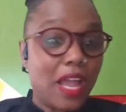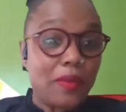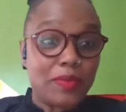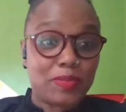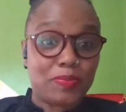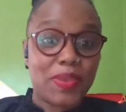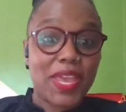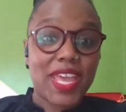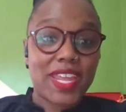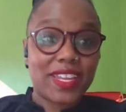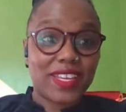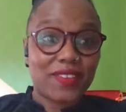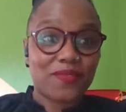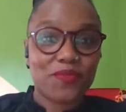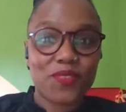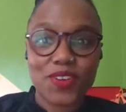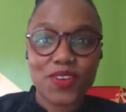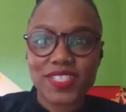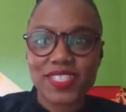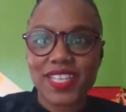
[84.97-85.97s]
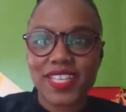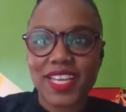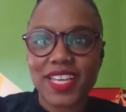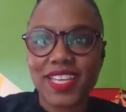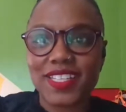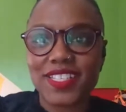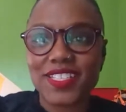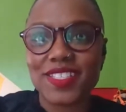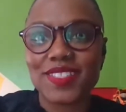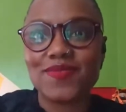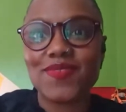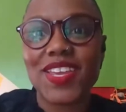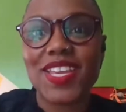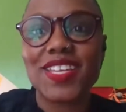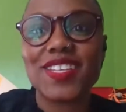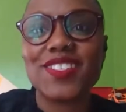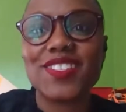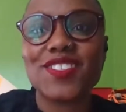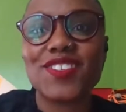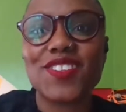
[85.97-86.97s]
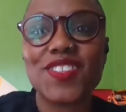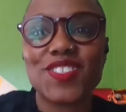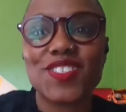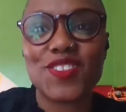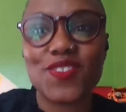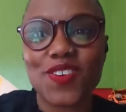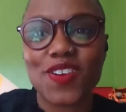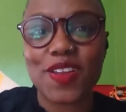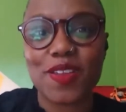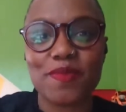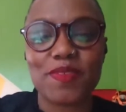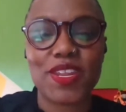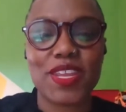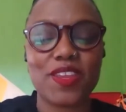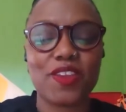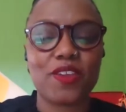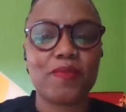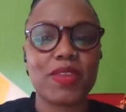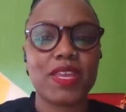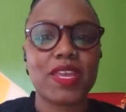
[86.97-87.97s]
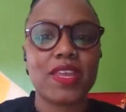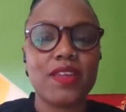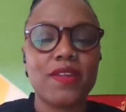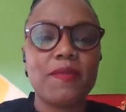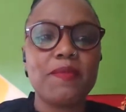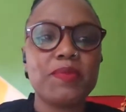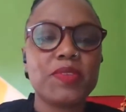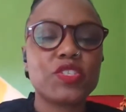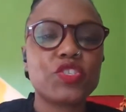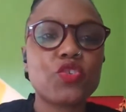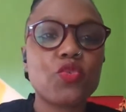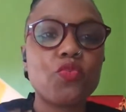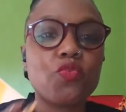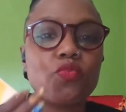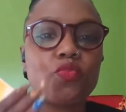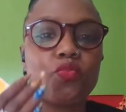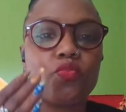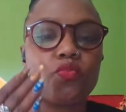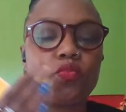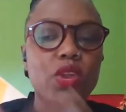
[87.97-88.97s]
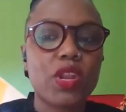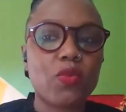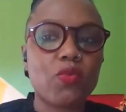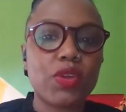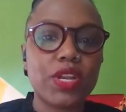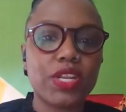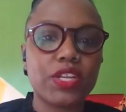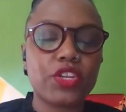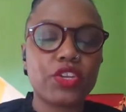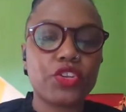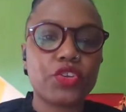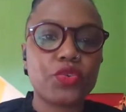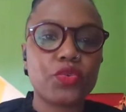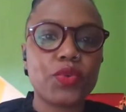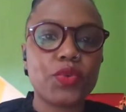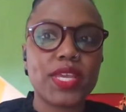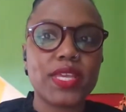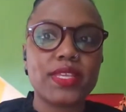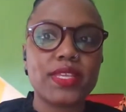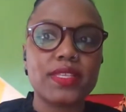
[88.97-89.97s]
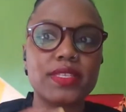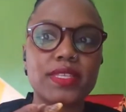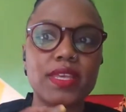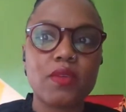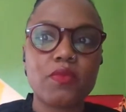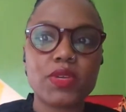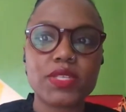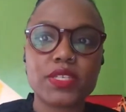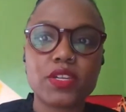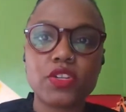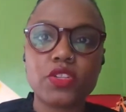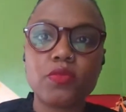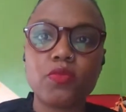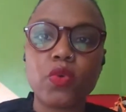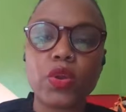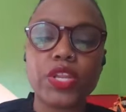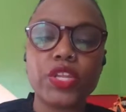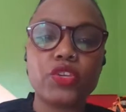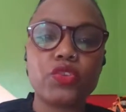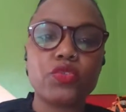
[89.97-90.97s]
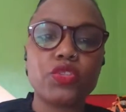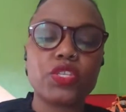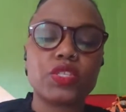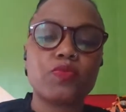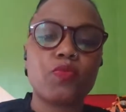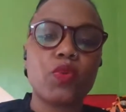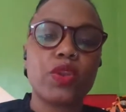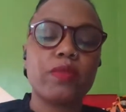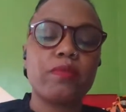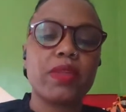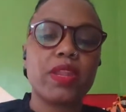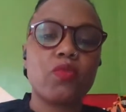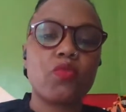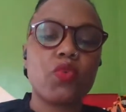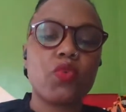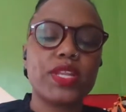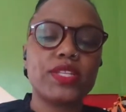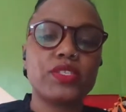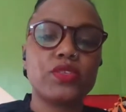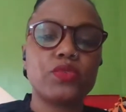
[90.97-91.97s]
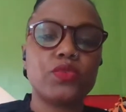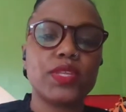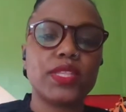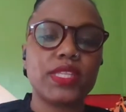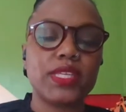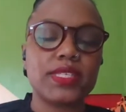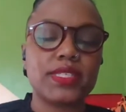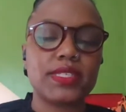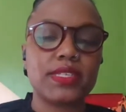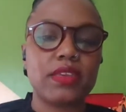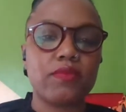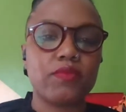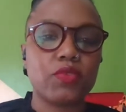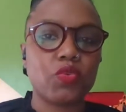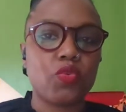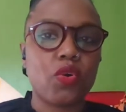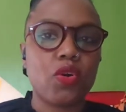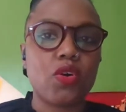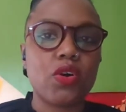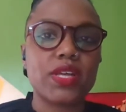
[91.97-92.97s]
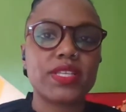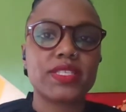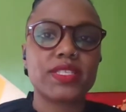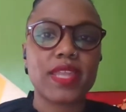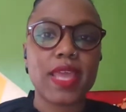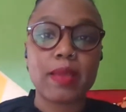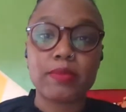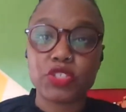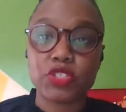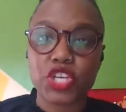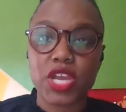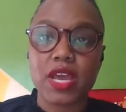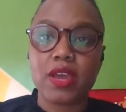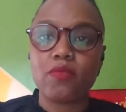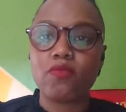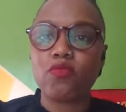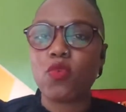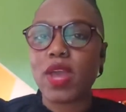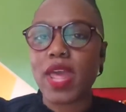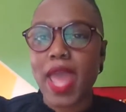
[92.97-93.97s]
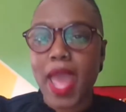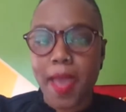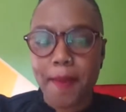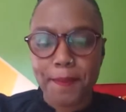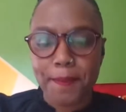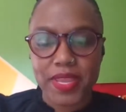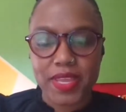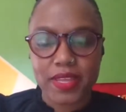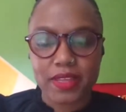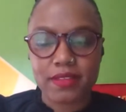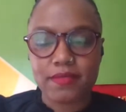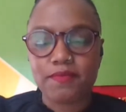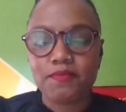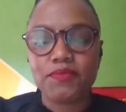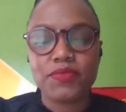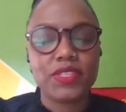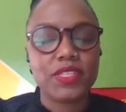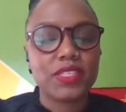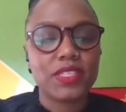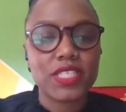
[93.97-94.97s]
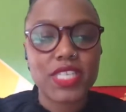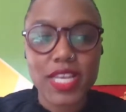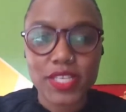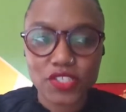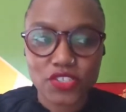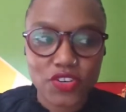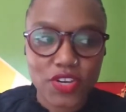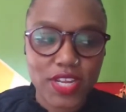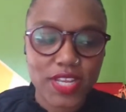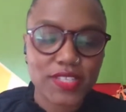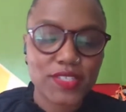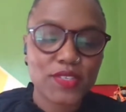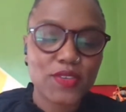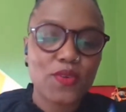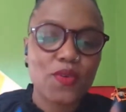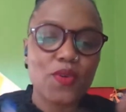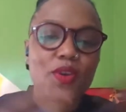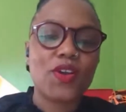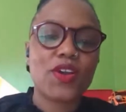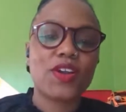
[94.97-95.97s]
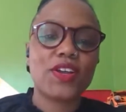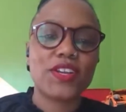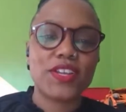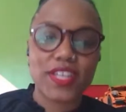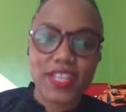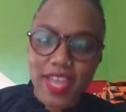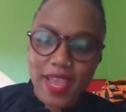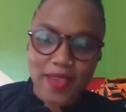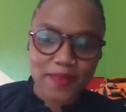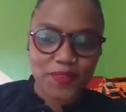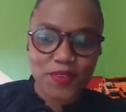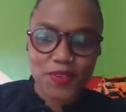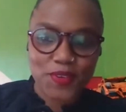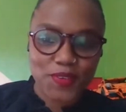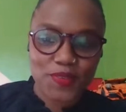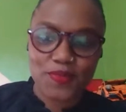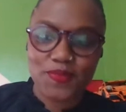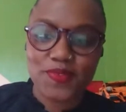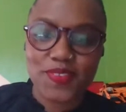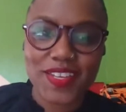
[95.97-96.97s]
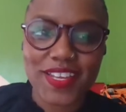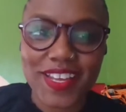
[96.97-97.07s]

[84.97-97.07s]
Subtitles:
panicking for a second, just making sure that you are able to hear me. So, what I wanted to do is, I wasn't on the morning do this morning, but I wanted to at least give you all a snapshot of what happened yesterday. So, good afternoon.